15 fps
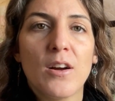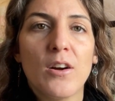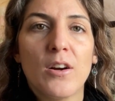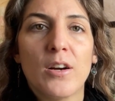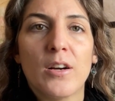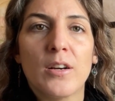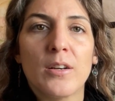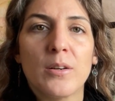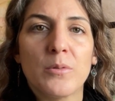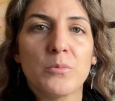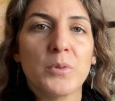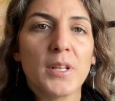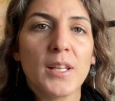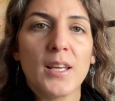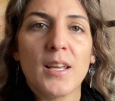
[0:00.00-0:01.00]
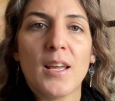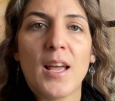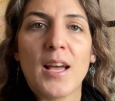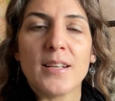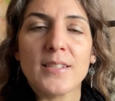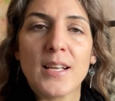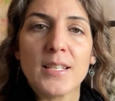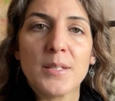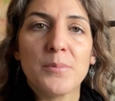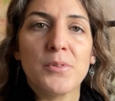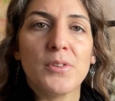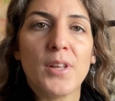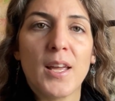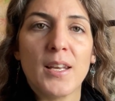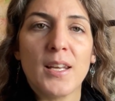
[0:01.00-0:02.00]
are really
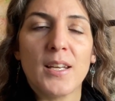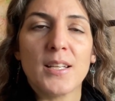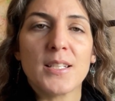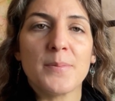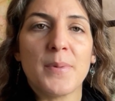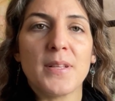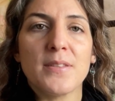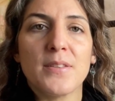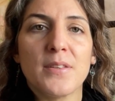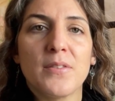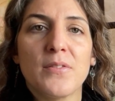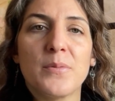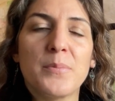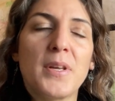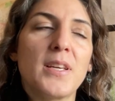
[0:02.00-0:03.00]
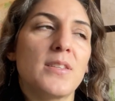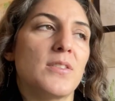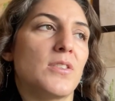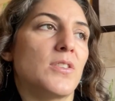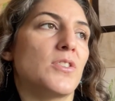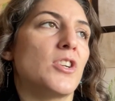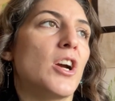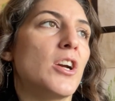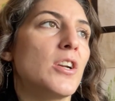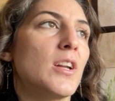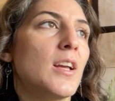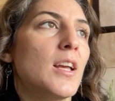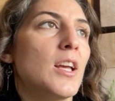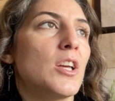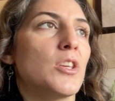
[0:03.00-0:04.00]
accessible and inexpensive place to start.
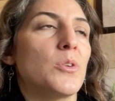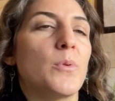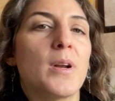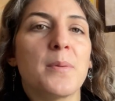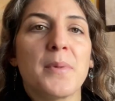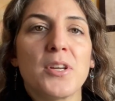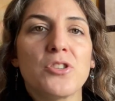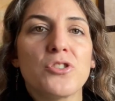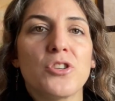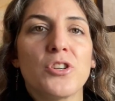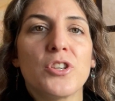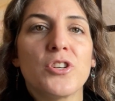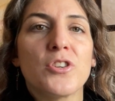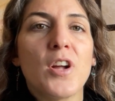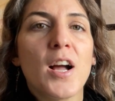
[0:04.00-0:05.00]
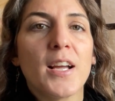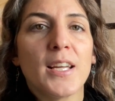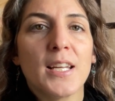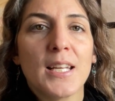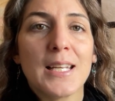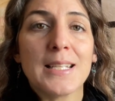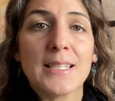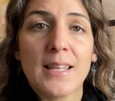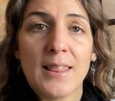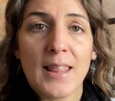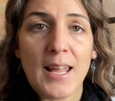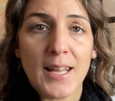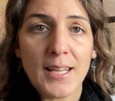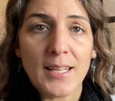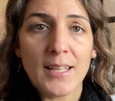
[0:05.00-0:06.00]
You want to make sure you're not getting
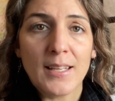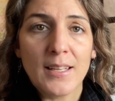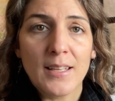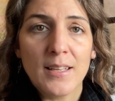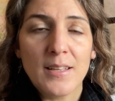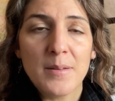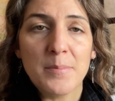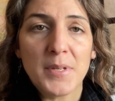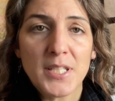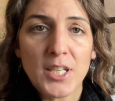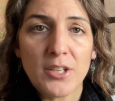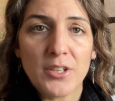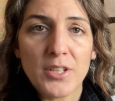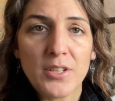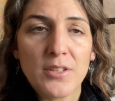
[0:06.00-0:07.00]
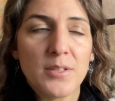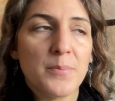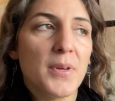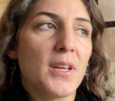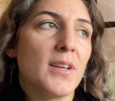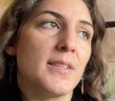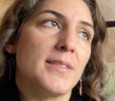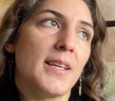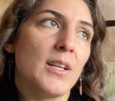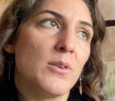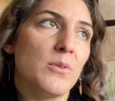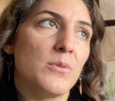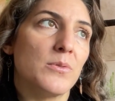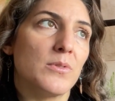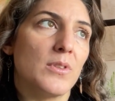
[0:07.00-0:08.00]
synthetic materials because they
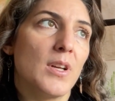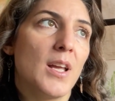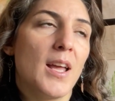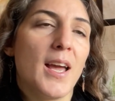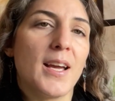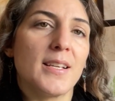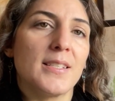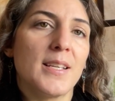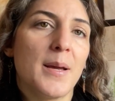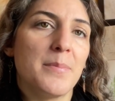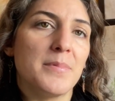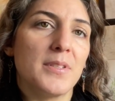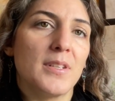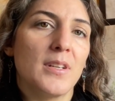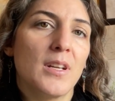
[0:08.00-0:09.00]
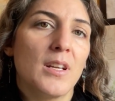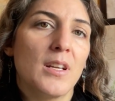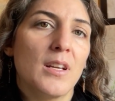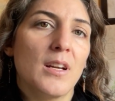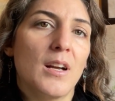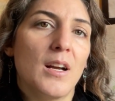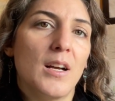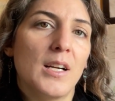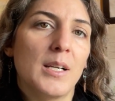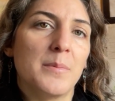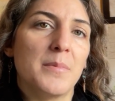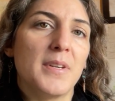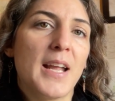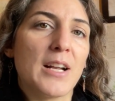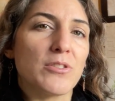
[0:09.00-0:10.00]
don't accept
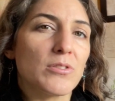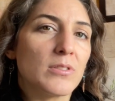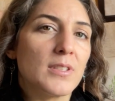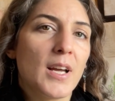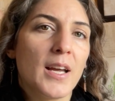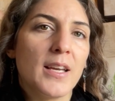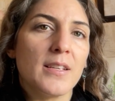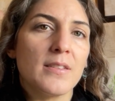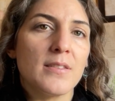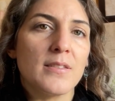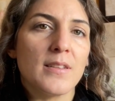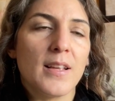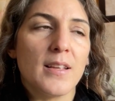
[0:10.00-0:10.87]
natural dyes